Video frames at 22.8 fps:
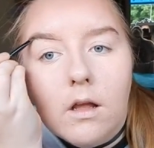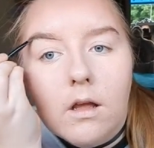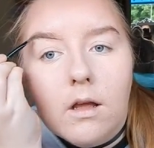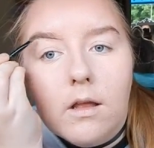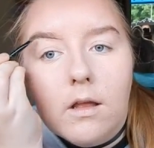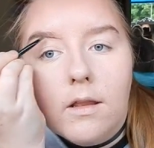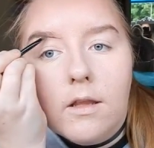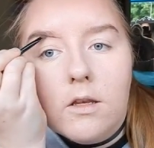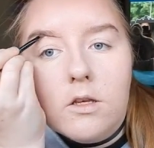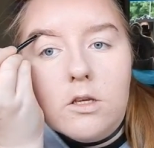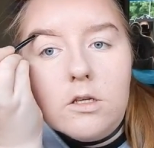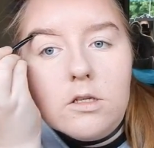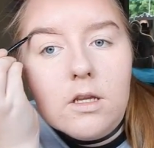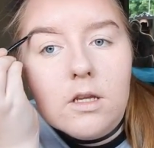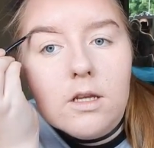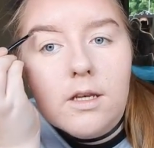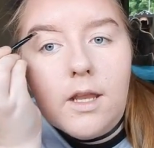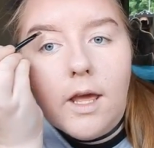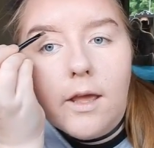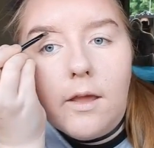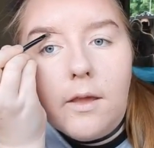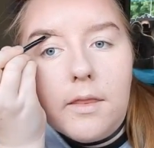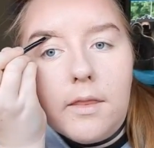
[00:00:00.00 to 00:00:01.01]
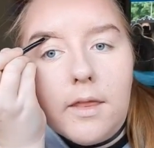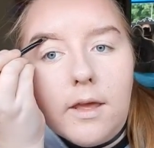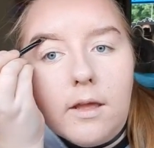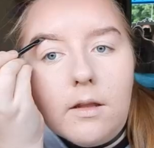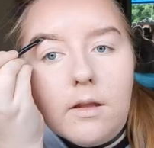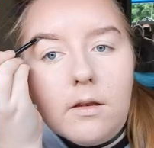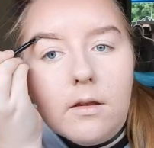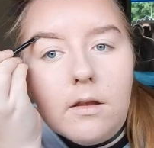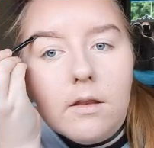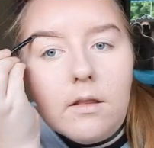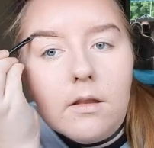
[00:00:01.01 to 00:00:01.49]
And then just continue that
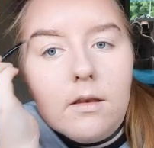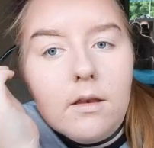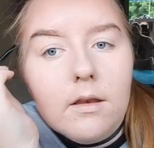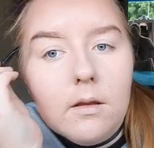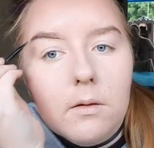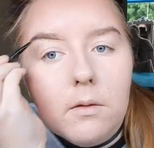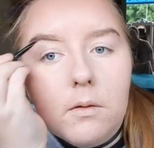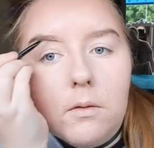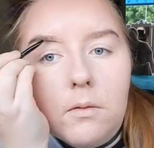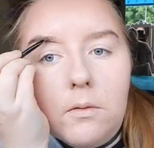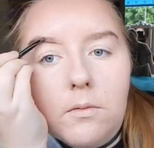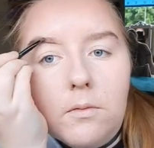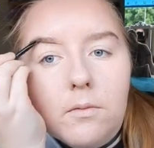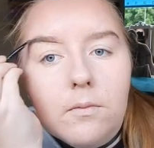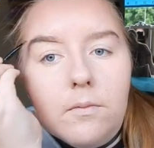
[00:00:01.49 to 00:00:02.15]
into the tail.